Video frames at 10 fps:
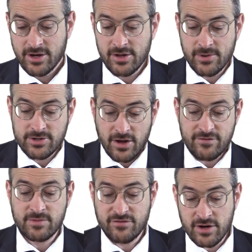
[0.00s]

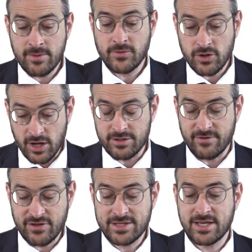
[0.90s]

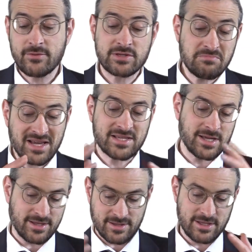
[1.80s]
If let's say he was mixed
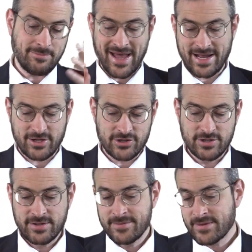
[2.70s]
in in the package
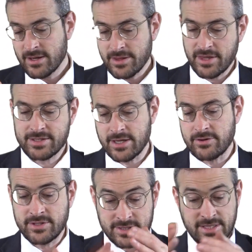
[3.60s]
things that
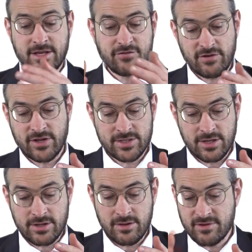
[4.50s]
are distinct for Avodah
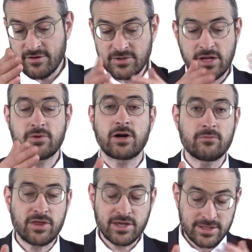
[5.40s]

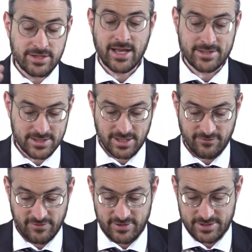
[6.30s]
Zarah, things that are not distinct
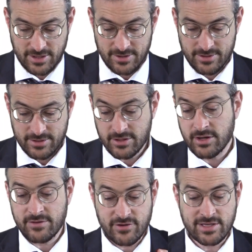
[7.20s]
for Avodah Zarah.
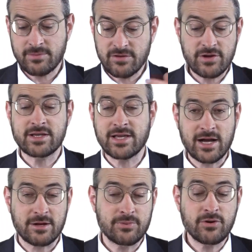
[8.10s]
for example, Levain
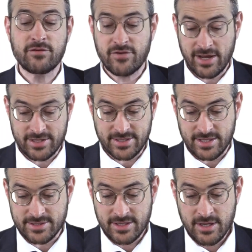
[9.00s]
Zaka, pure
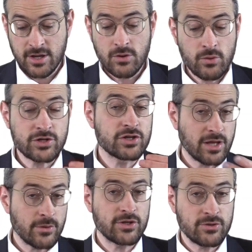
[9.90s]
frankincense, which
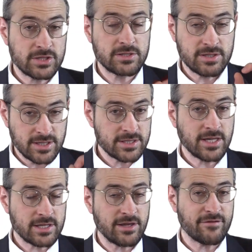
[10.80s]
they would use
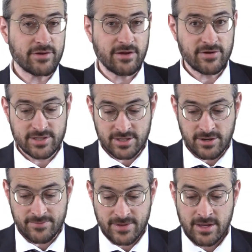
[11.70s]
distinctly for the Avodah
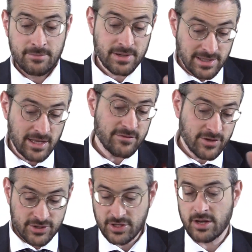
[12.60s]
Zarah. Bechlal
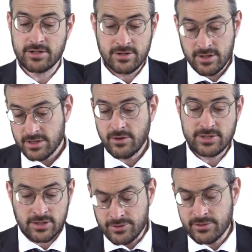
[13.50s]
Levain Shchara, that was
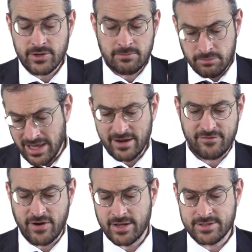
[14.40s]
included with black
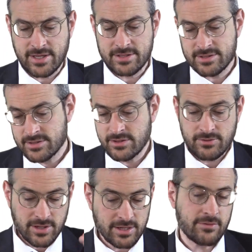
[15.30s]
frankincense. So,
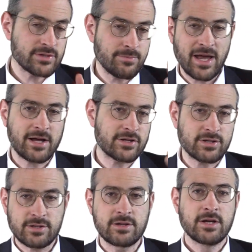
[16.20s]
like, it was a package,
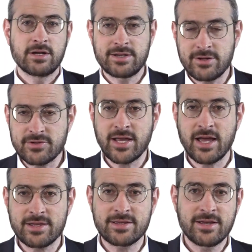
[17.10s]
like, you know,
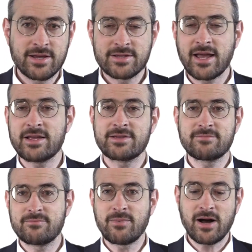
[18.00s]
10, 10,
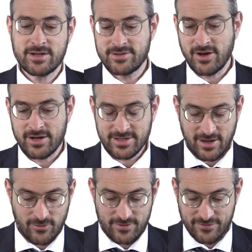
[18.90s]
buy 9,
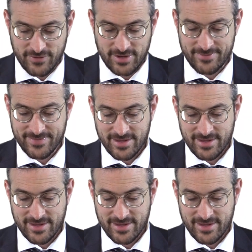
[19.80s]
get 1 free.